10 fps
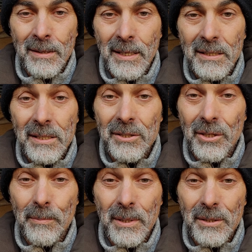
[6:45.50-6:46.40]
Lazy,
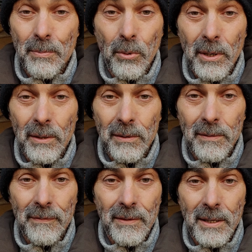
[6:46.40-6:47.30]
stupid, and spoiled.
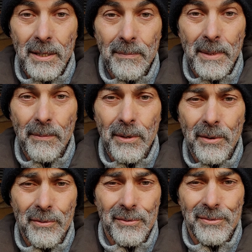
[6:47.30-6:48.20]
Fuck, man, we'll go to
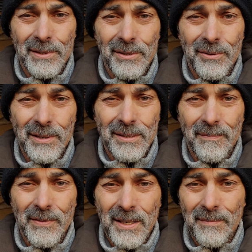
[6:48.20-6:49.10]
the grocery store, get some
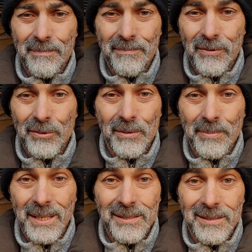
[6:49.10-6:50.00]
fucking frozen
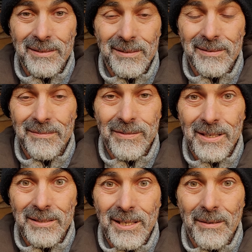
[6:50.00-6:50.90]
pizzas, and
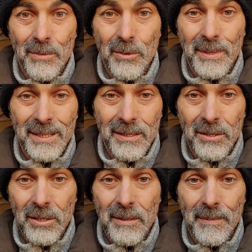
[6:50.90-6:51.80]
fucking take them home and
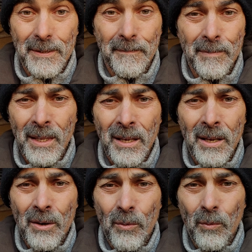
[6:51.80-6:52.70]
cook them and
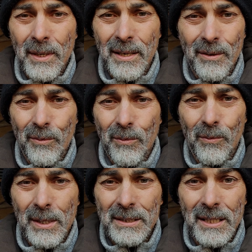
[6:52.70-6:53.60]
you know,
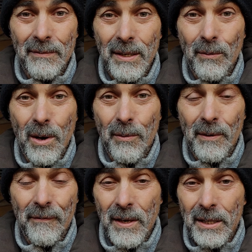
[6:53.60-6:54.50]
watch TV while we're
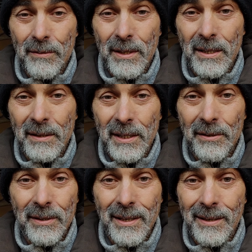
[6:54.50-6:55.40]
fucking around on the
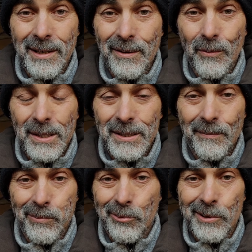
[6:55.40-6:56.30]
internet, you know, watching
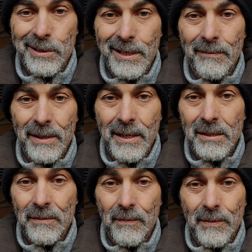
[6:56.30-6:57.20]
porn and everything
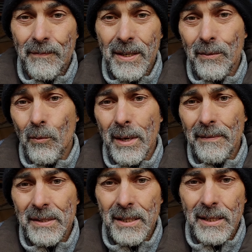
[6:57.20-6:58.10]
else. Fucking wife
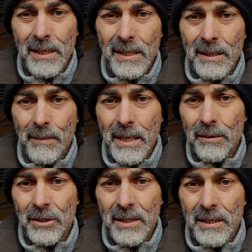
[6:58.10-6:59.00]
sitting on the goddamn
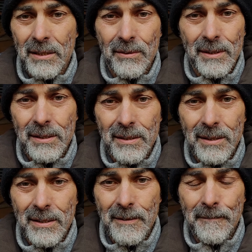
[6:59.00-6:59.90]
couch next to us,
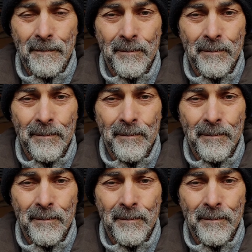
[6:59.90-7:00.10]
you know.